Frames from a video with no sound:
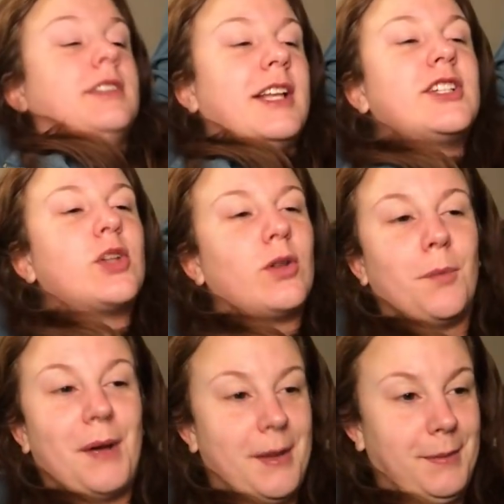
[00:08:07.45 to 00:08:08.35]
They stole a
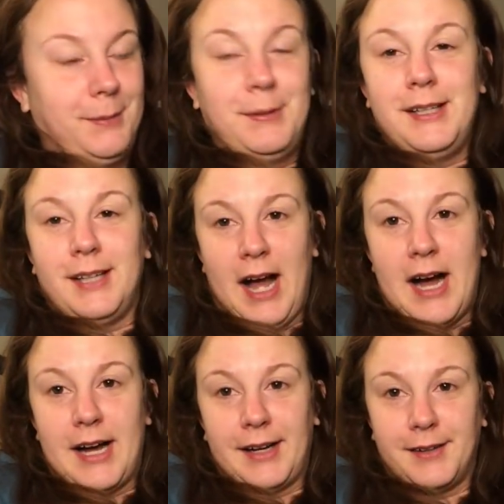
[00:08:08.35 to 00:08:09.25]
baby. Be
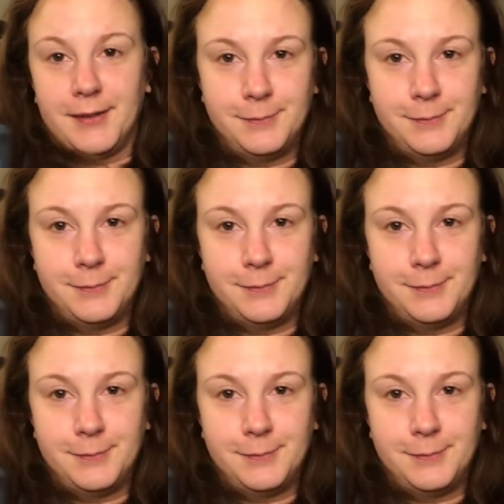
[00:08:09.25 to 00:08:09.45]
kind.